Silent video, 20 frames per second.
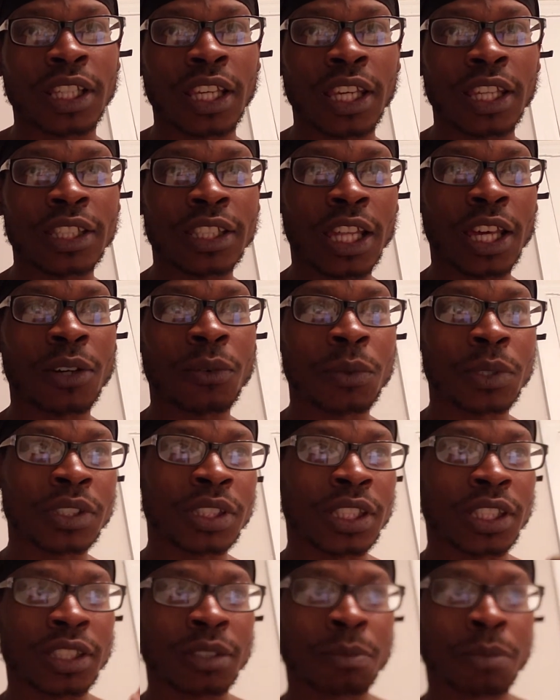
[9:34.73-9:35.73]
And that was
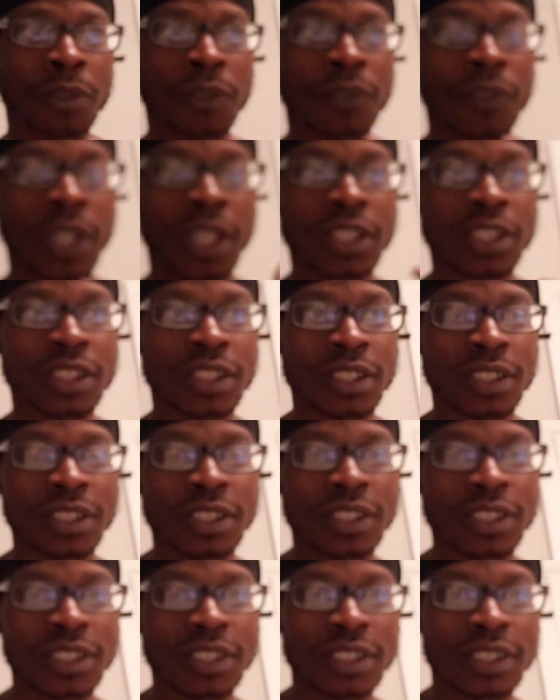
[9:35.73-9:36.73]
his profession.
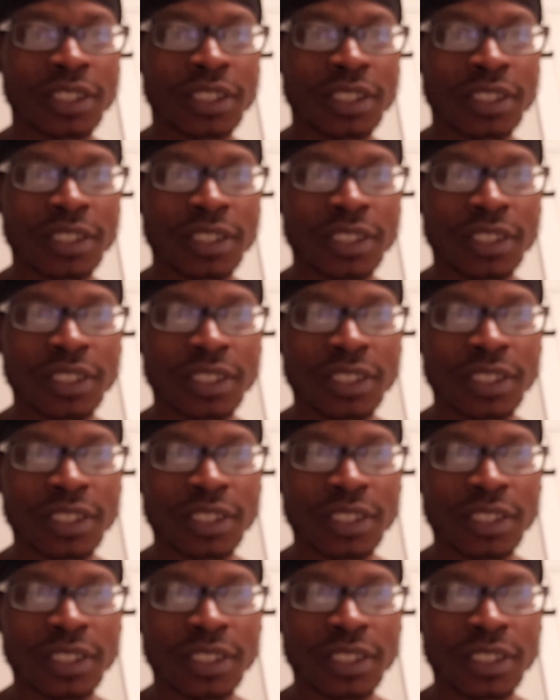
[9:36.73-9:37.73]

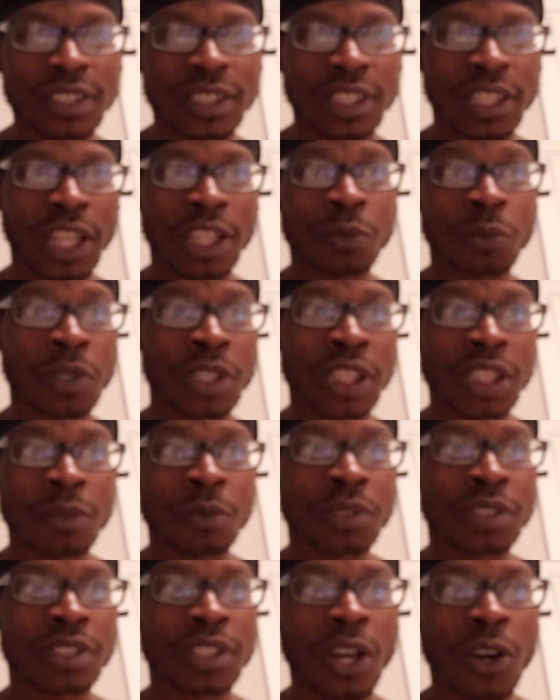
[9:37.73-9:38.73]
And that's what he
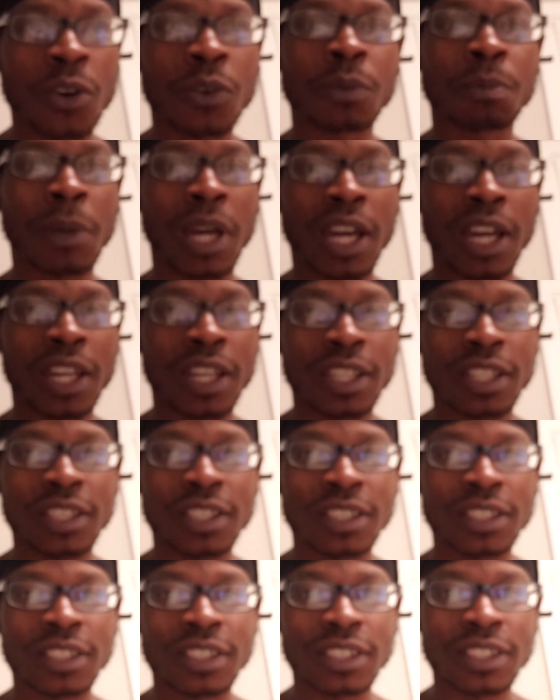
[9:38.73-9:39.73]
was known by
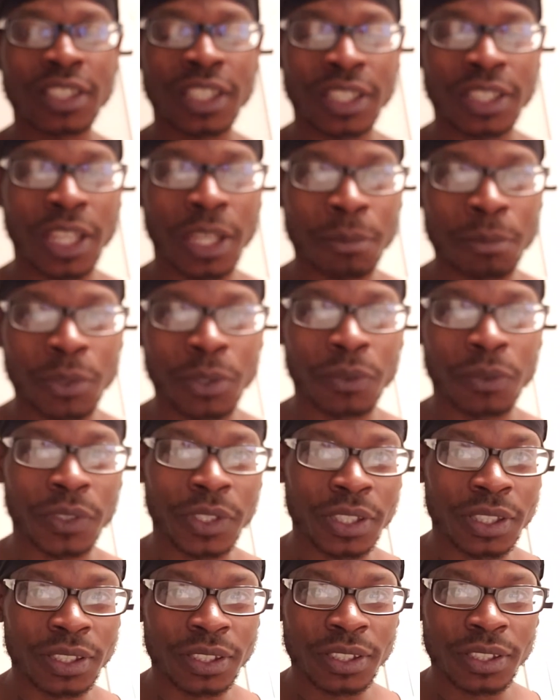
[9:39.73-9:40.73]
in that
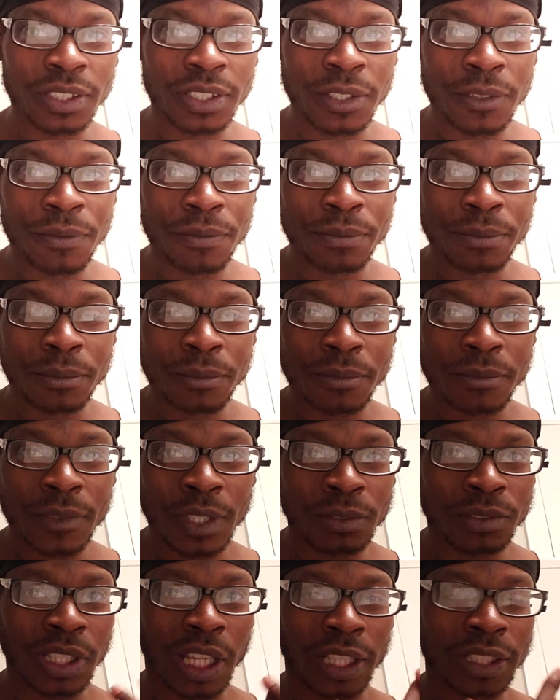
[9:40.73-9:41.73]
movie. He
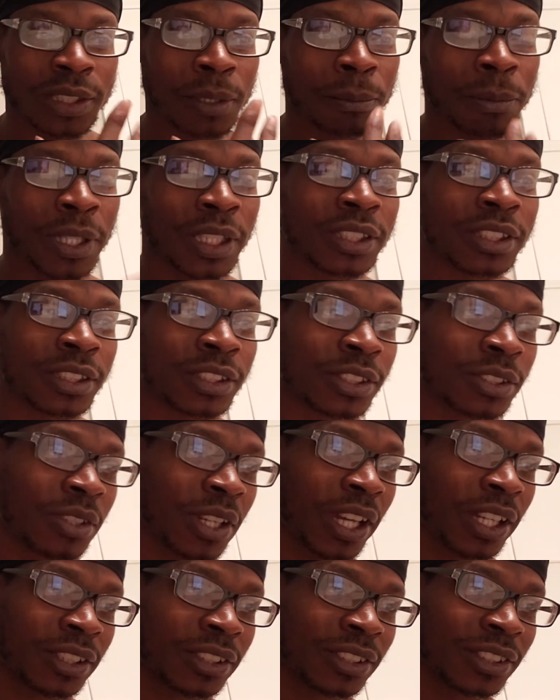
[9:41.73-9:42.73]
was like the best
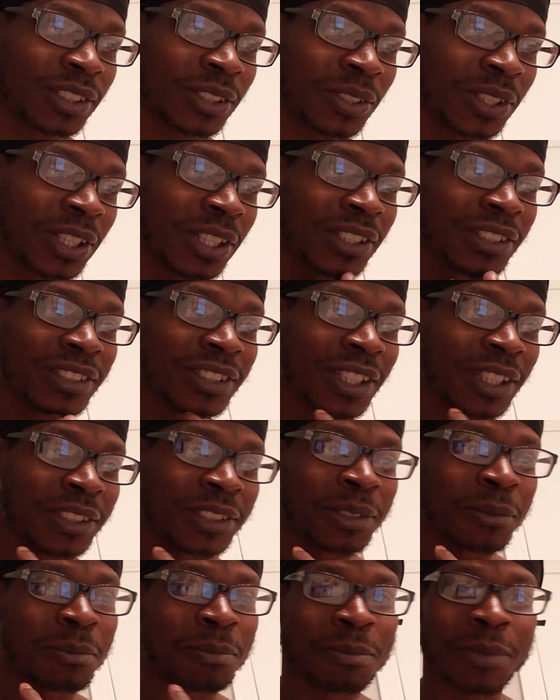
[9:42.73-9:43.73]
extractor. So there's
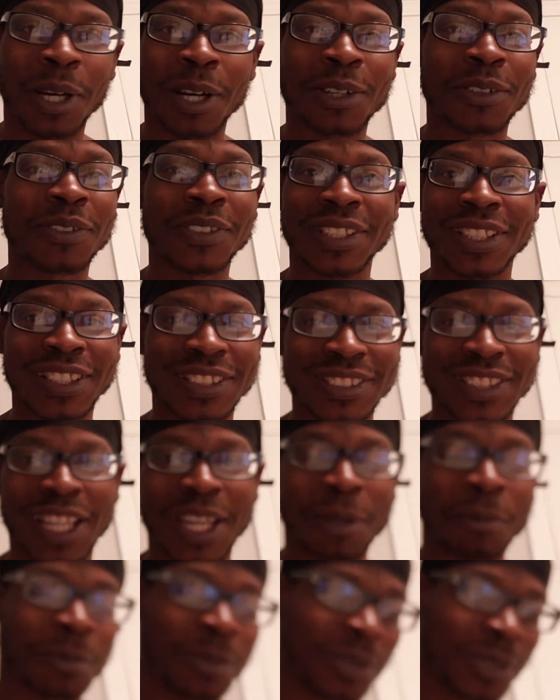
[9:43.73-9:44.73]
a perfect
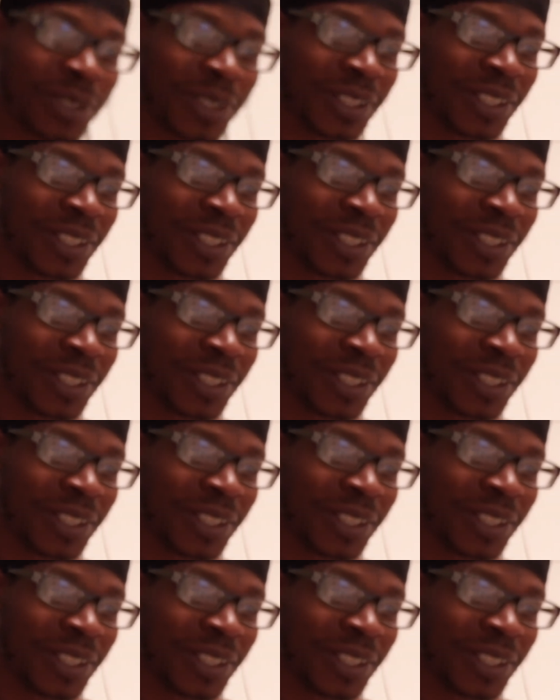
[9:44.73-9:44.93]
example.